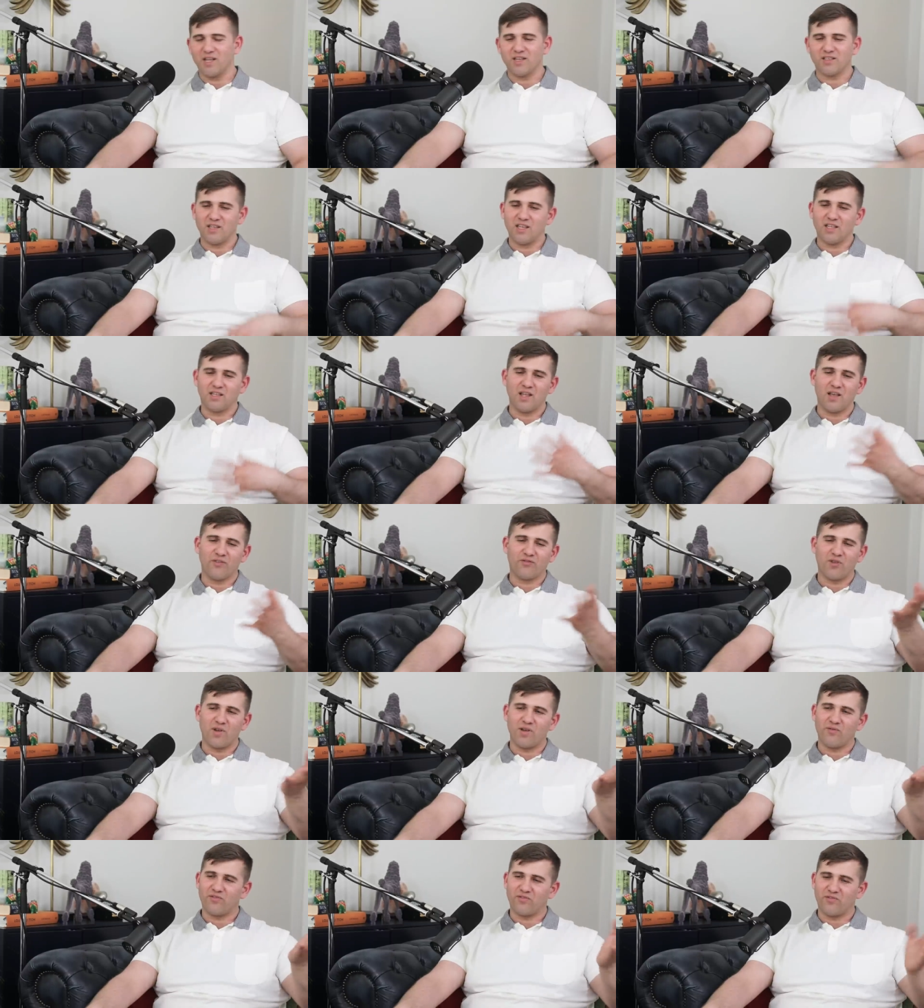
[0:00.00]
There's nickname
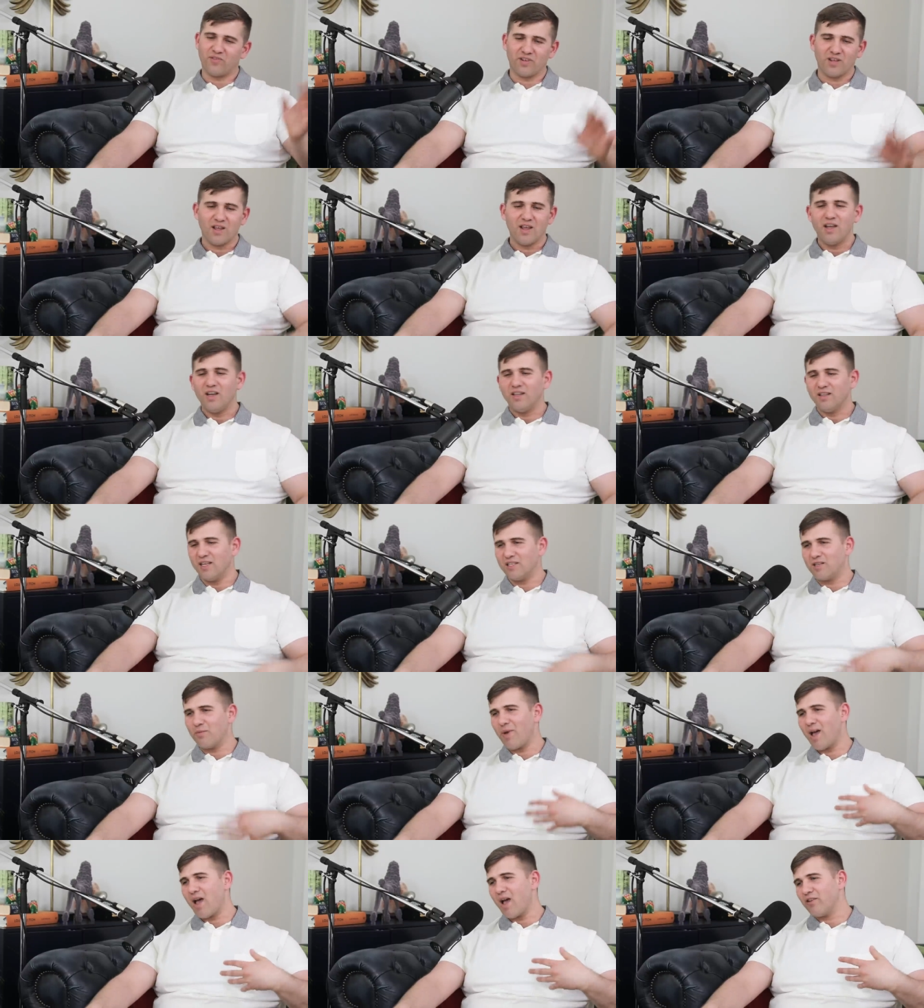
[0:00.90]
for everything. There's
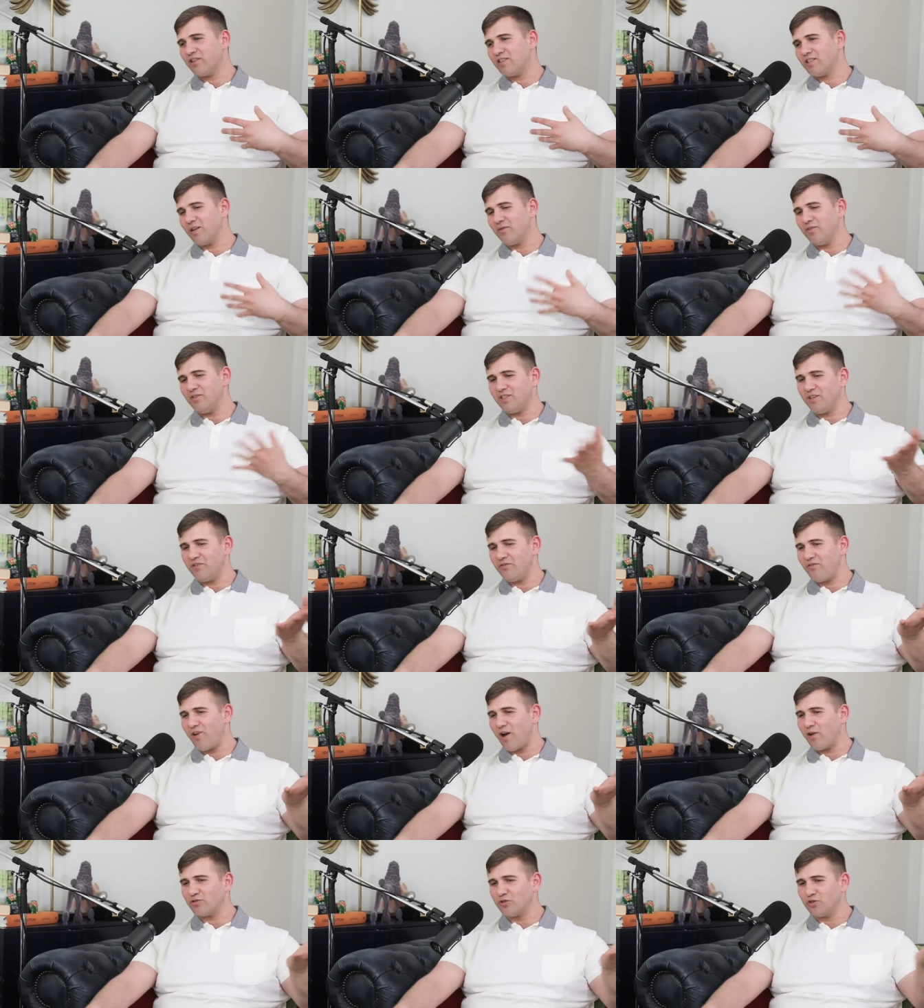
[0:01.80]
about
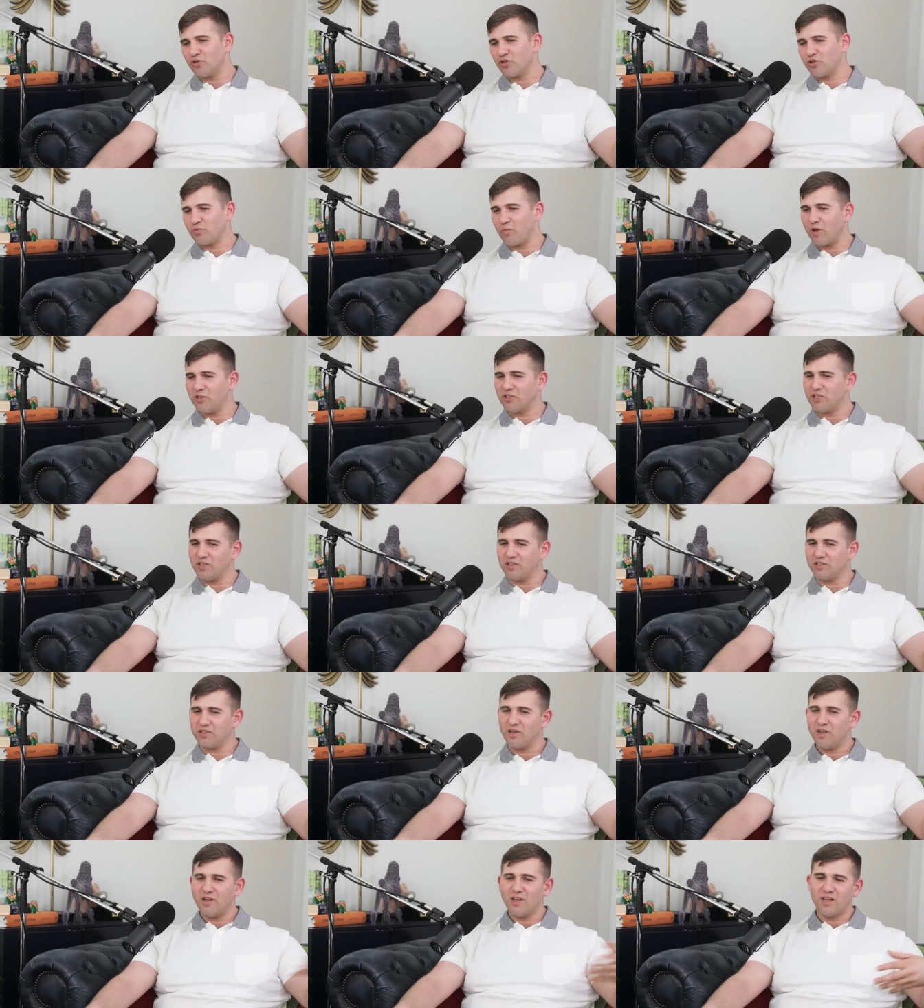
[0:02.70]
17,000
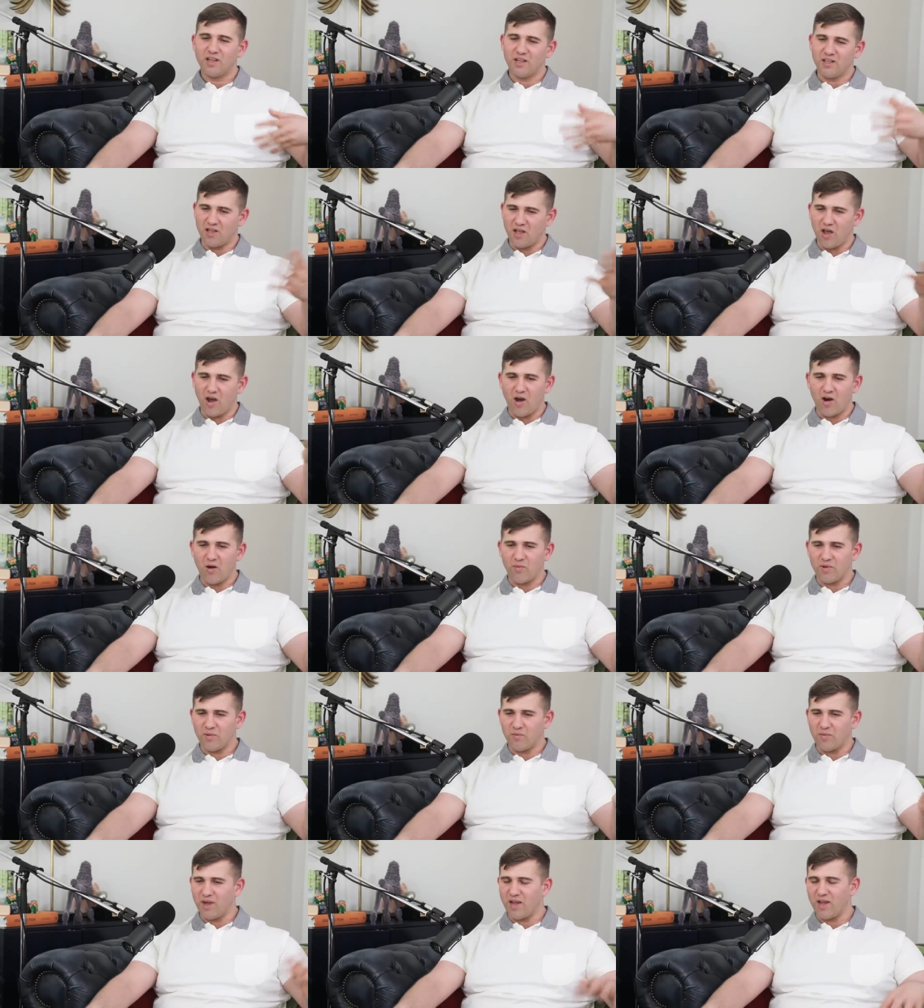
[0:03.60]
smudges in the
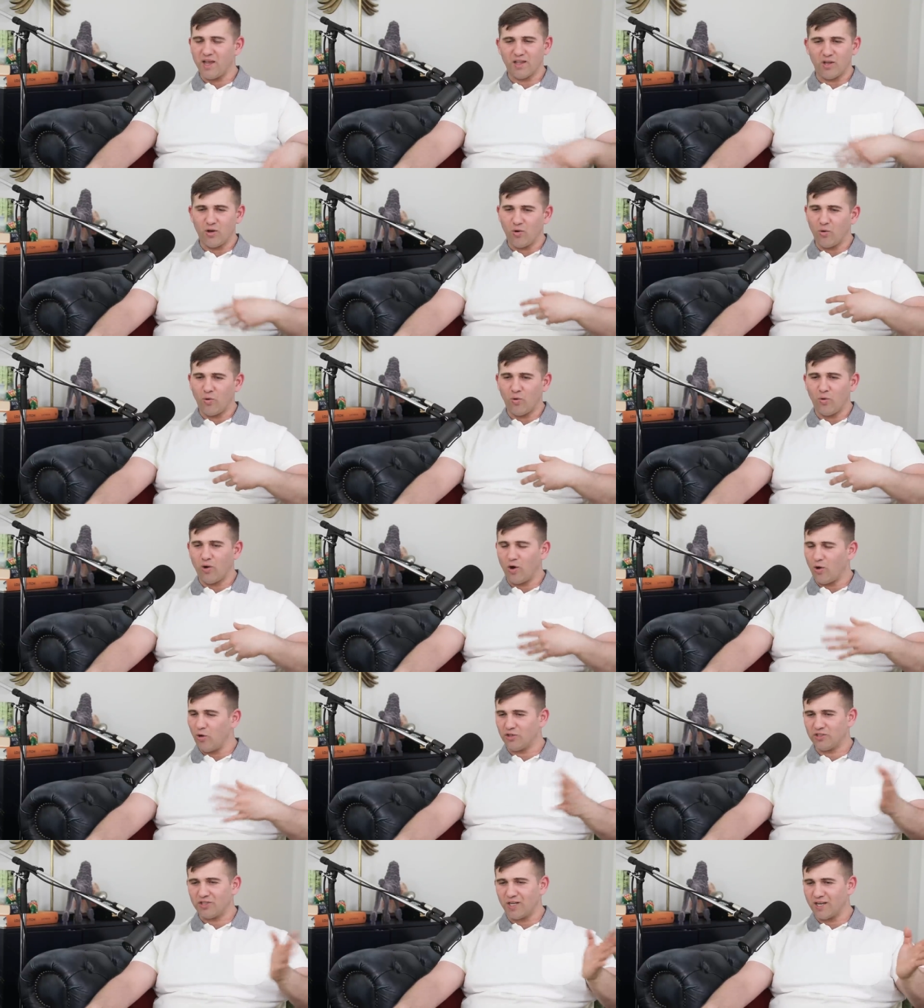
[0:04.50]
army, mate. And they all
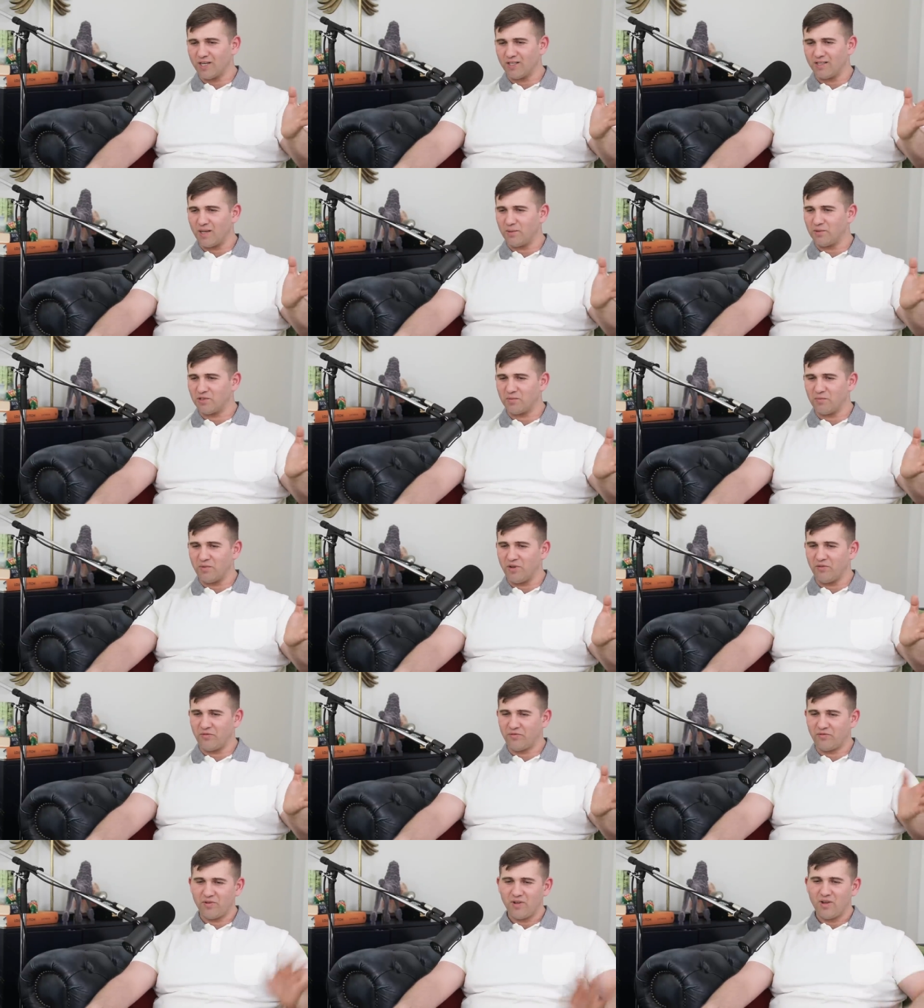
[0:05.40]
got a second name,
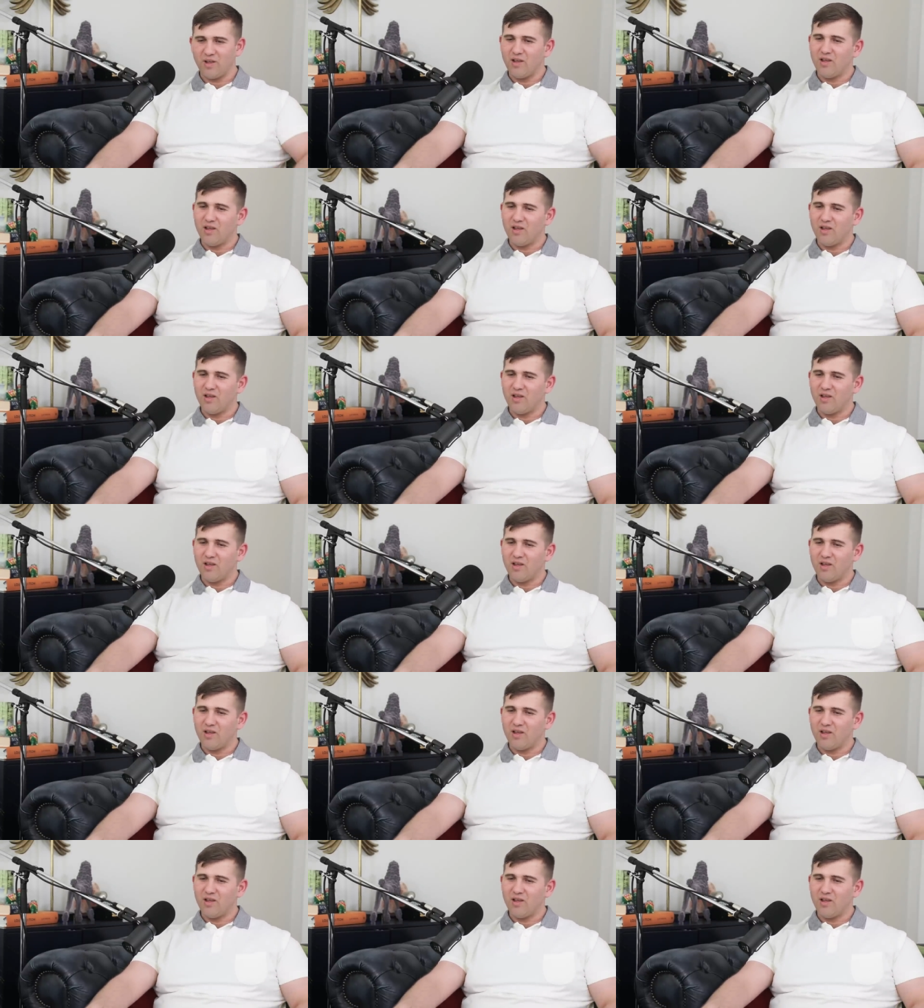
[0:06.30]
Smith.